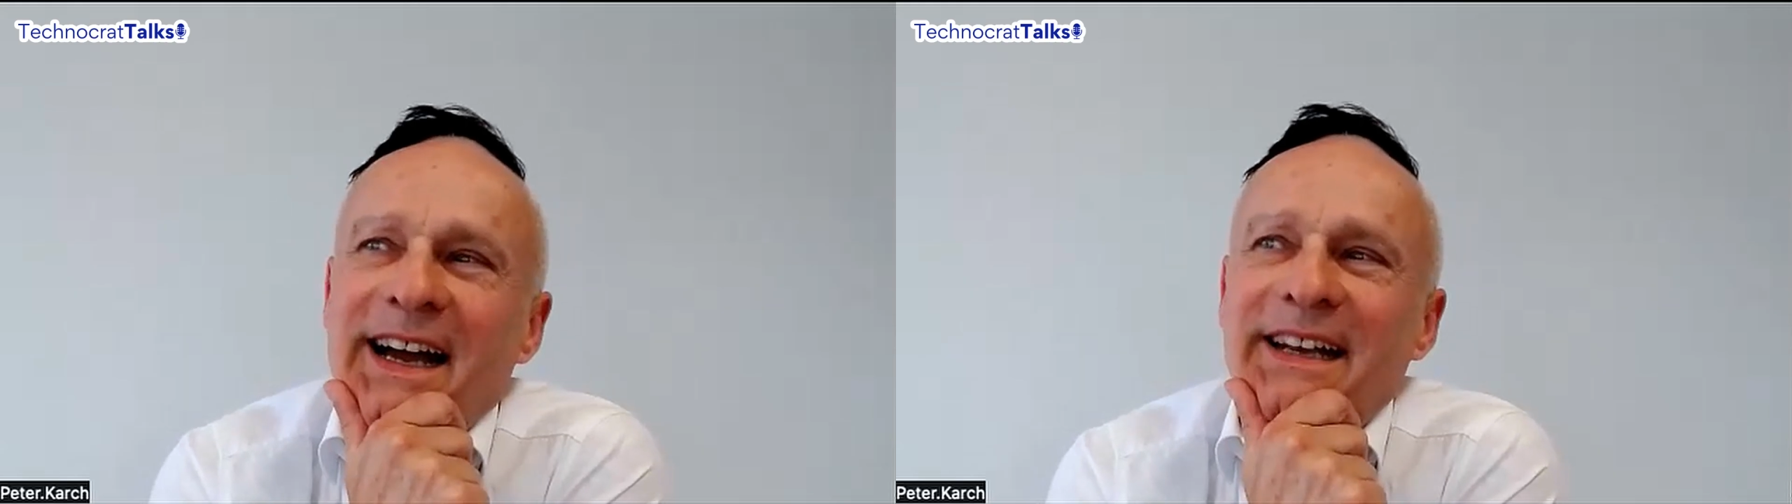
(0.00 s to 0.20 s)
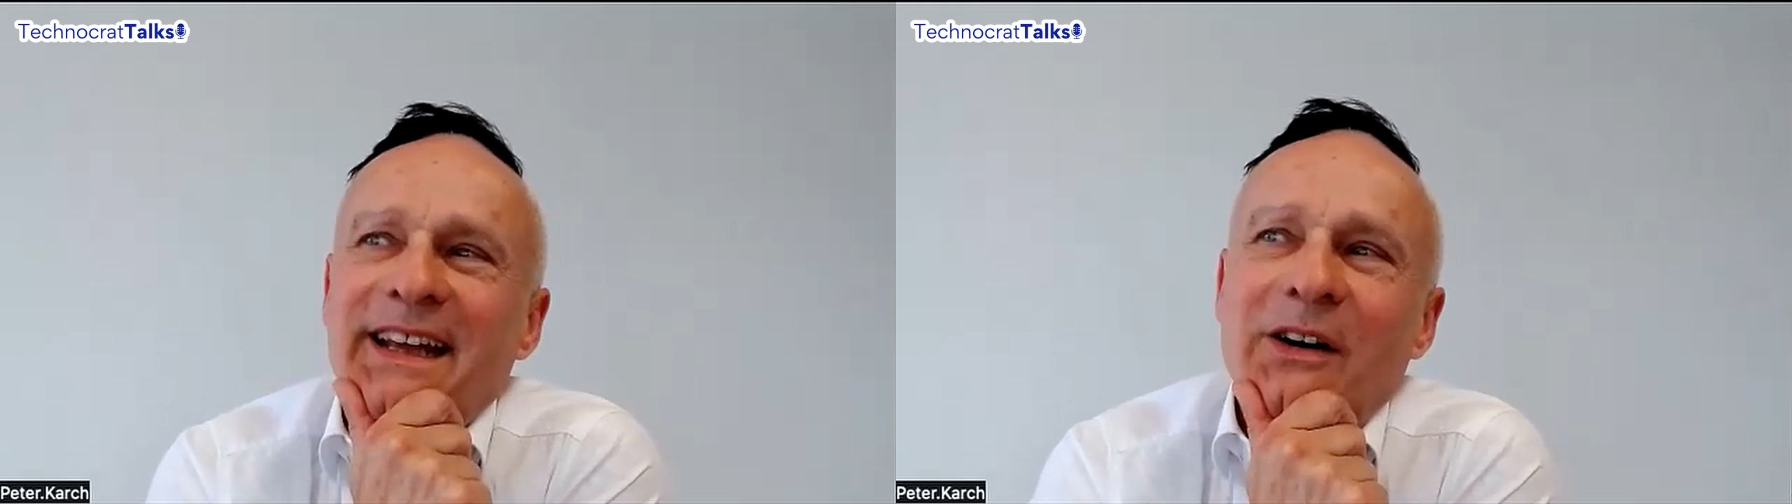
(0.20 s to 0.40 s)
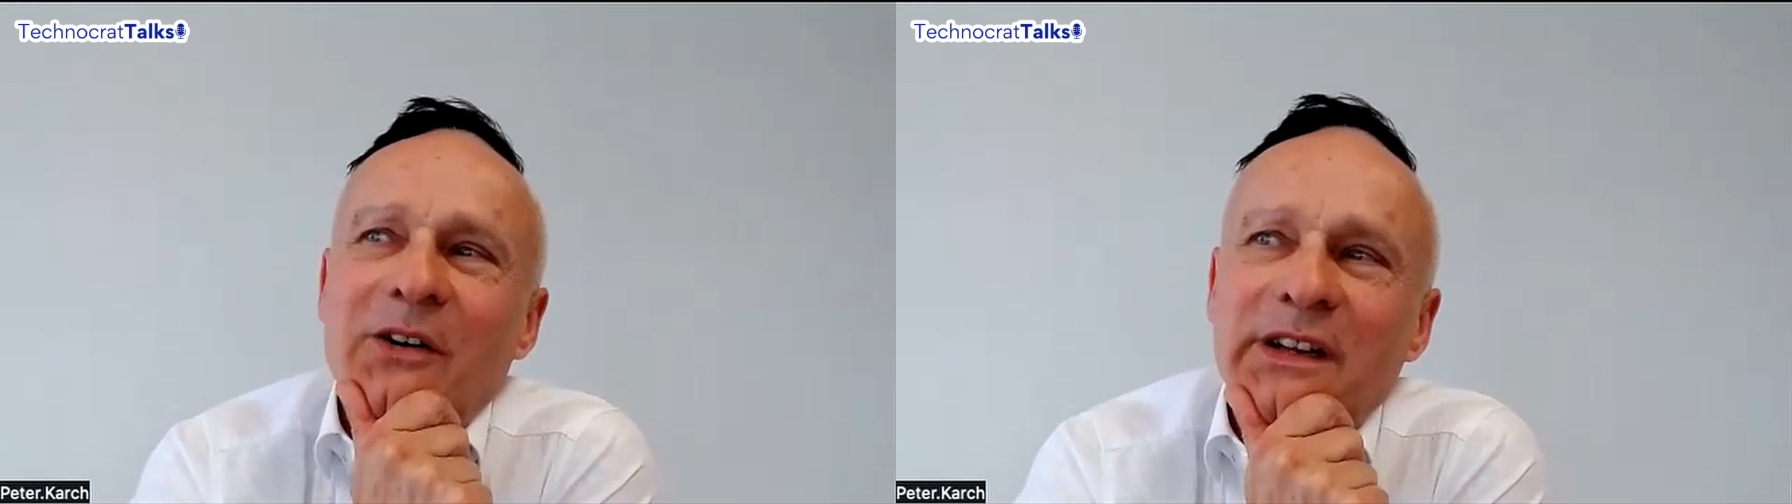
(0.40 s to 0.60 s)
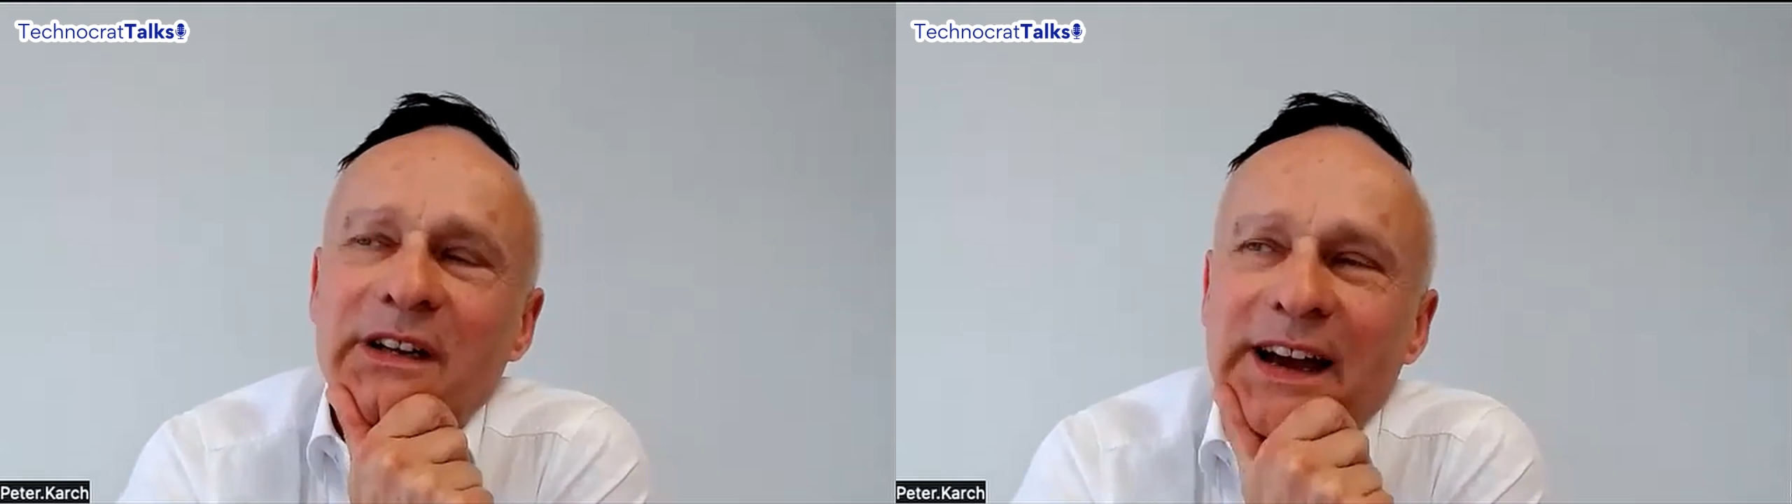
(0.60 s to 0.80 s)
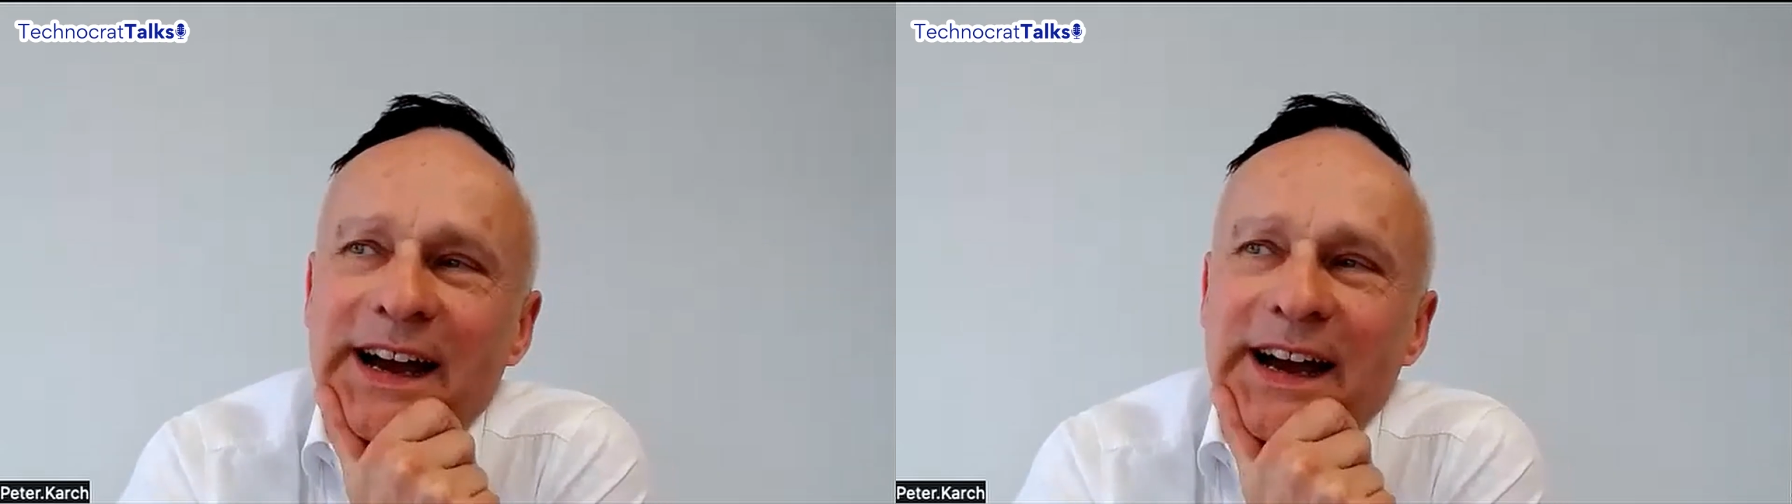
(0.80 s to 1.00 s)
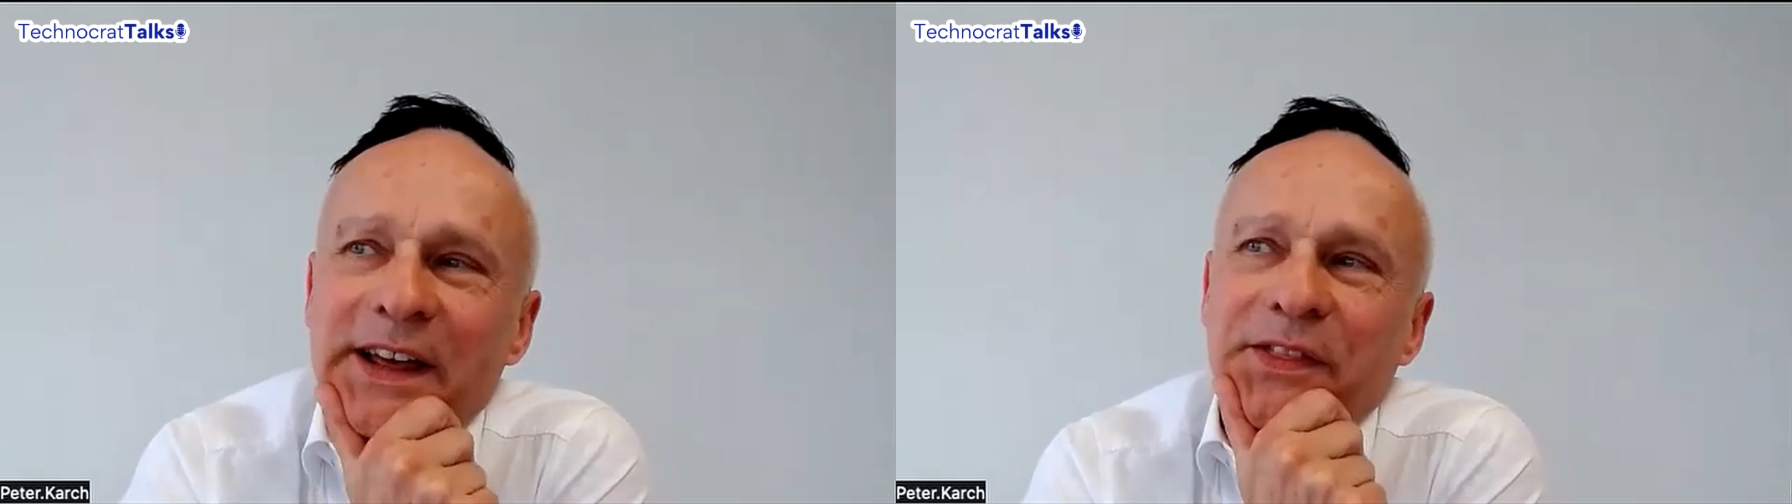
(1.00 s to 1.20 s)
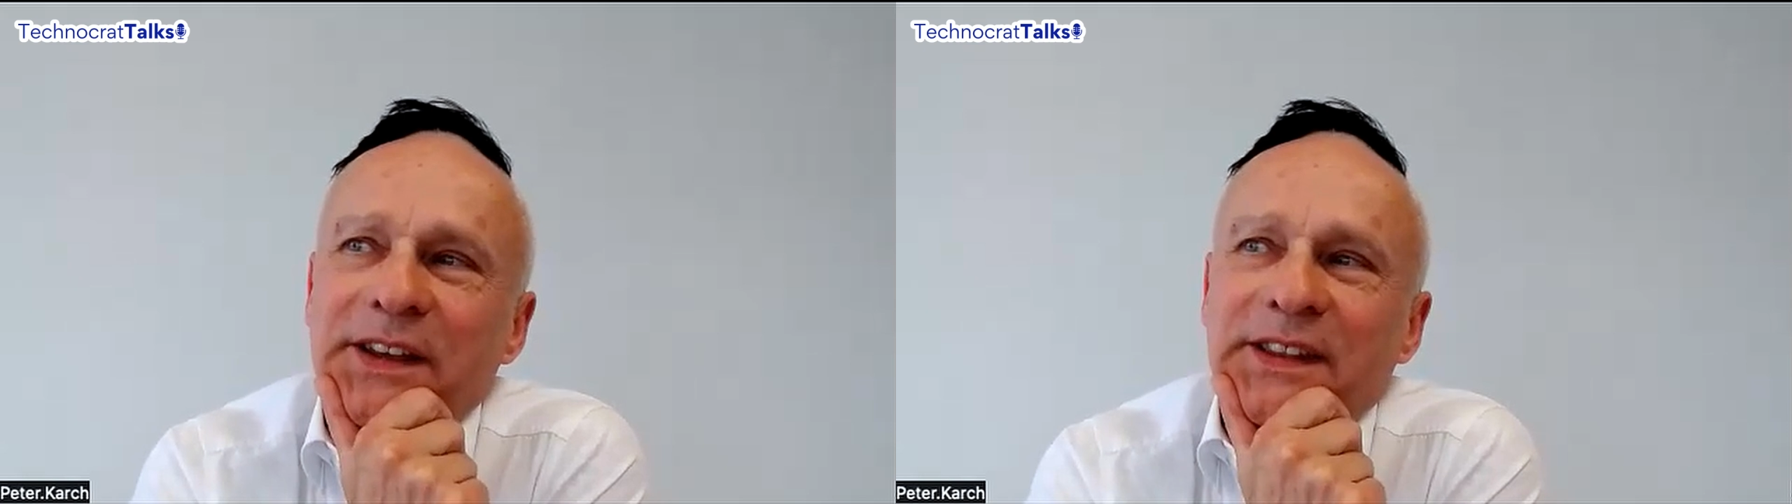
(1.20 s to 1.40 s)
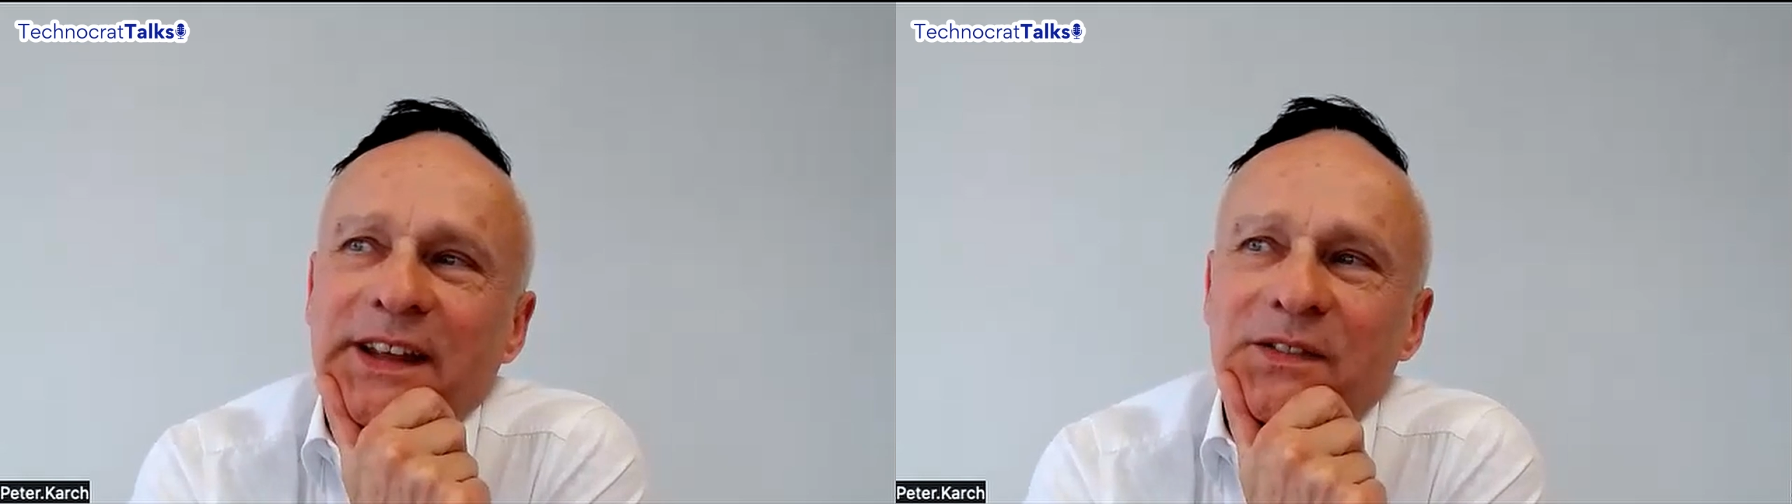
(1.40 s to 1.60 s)
I doubt it. I think that
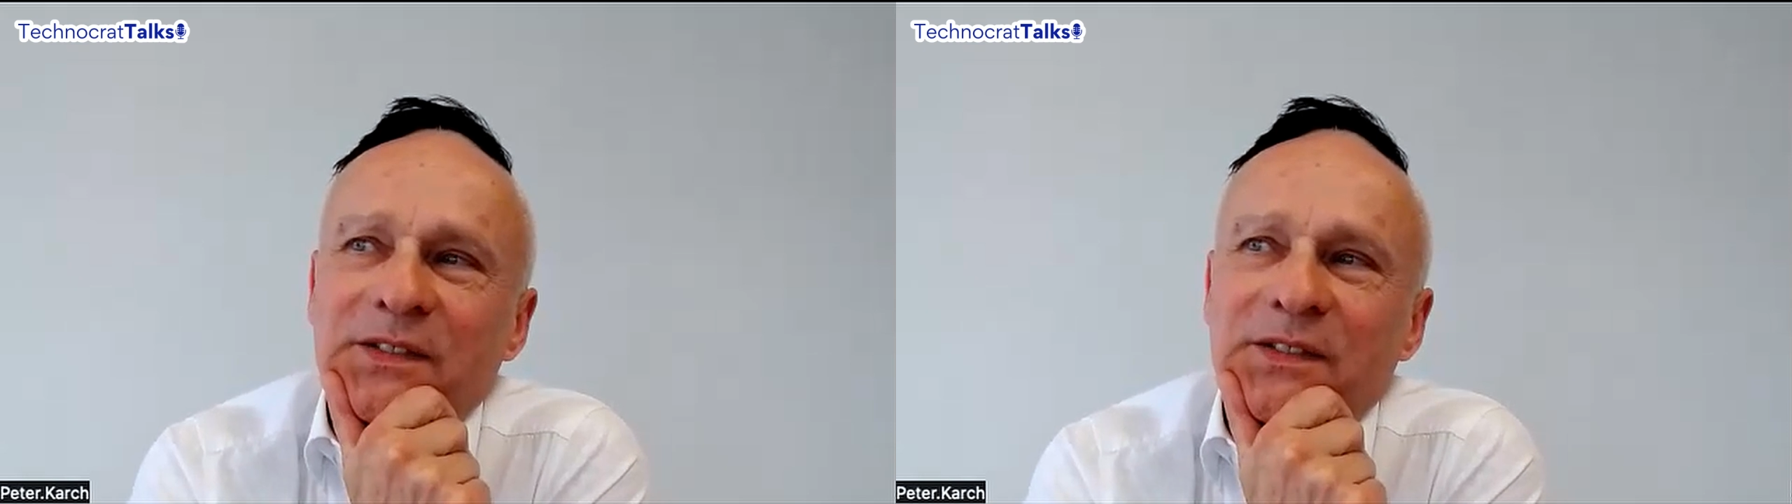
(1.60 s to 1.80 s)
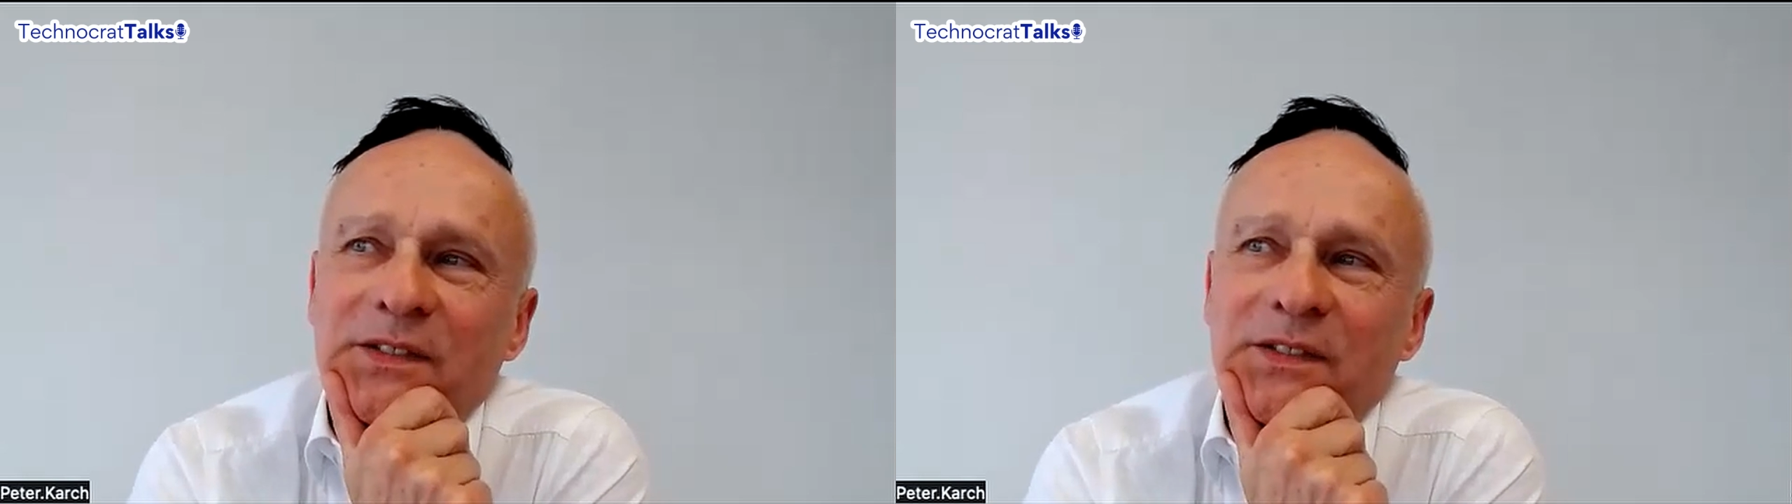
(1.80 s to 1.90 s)
the